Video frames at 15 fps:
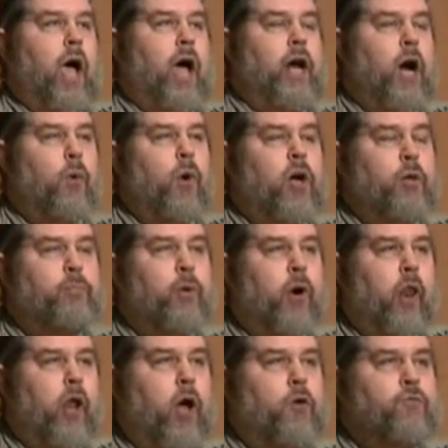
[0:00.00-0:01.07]
and I want to put
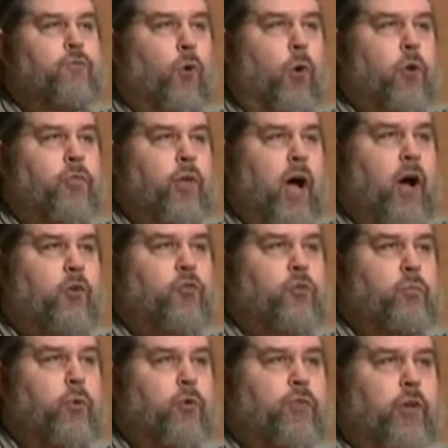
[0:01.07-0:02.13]
it on
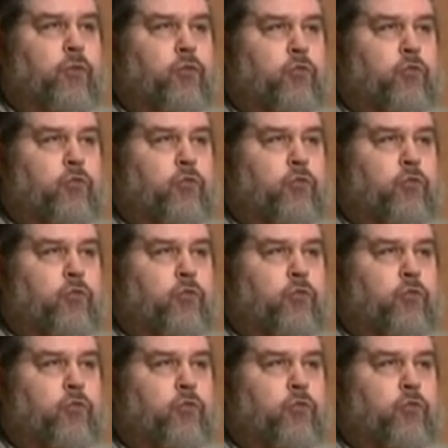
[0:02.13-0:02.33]
4,000 movie